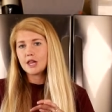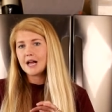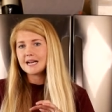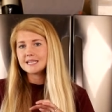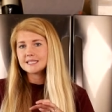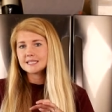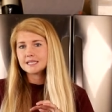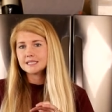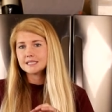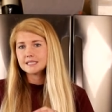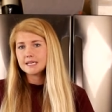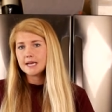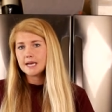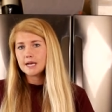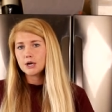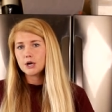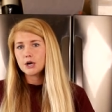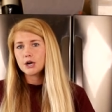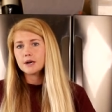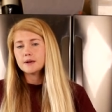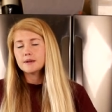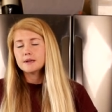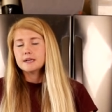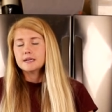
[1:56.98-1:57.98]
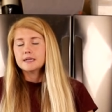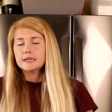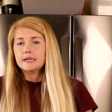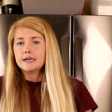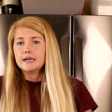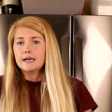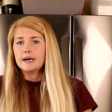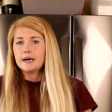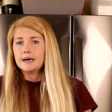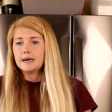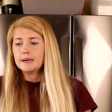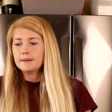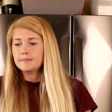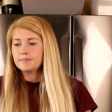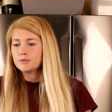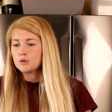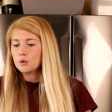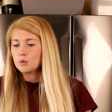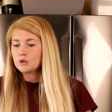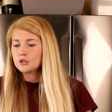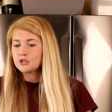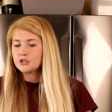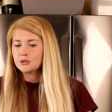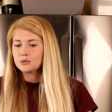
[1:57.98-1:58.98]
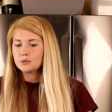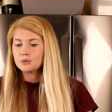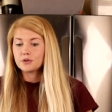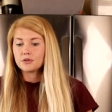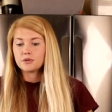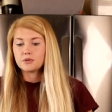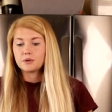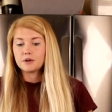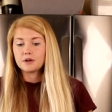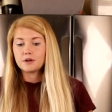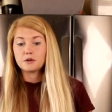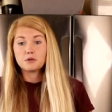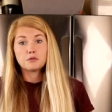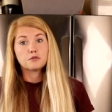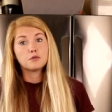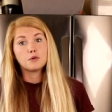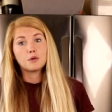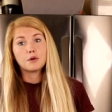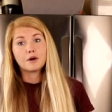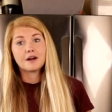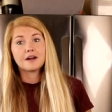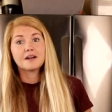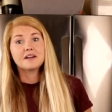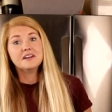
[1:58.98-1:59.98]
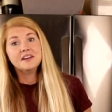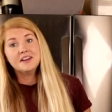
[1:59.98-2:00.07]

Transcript: glass container um, or two or three or four,